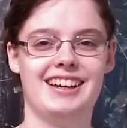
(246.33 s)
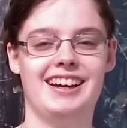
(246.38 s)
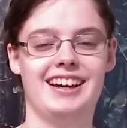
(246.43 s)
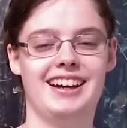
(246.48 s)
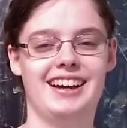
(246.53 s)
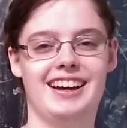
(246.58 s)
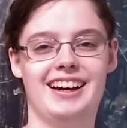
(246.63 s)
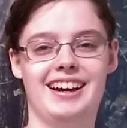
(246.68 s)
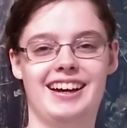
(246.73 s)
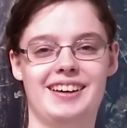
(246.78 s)

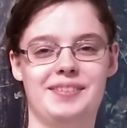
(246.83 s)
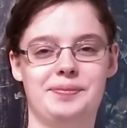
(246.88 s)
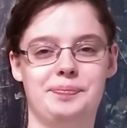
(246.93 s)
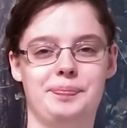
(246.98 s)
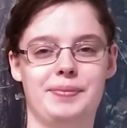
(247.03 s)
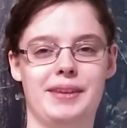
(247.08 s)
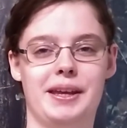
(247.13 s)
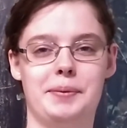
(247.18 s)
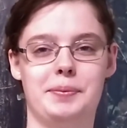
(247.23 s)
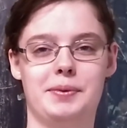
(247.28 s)

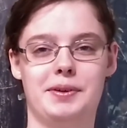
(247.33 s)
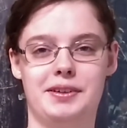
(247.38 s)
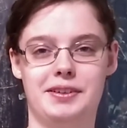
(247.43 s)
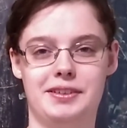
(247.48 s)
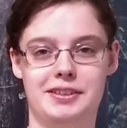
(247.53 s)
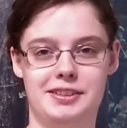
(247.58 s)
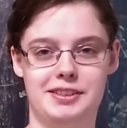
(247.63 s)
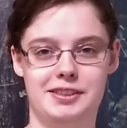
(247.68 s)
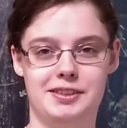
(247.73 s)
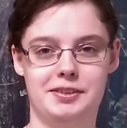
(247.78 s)
I'm going
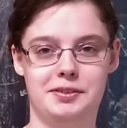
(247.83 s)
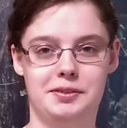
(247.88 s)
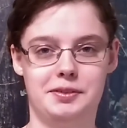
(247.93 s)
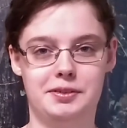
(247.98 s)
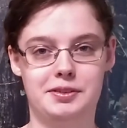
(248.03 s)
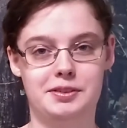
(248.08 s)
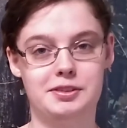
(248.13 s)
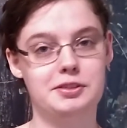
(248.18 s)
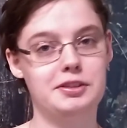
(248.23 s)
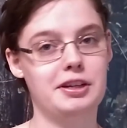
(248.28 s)
to
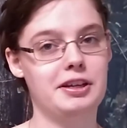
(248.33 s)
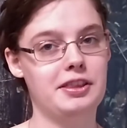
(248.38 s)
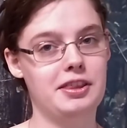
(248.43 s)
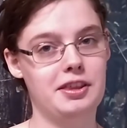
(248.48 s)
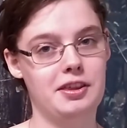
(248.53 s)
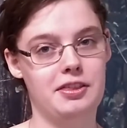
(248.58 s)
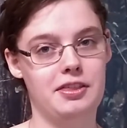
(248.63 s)
strengthen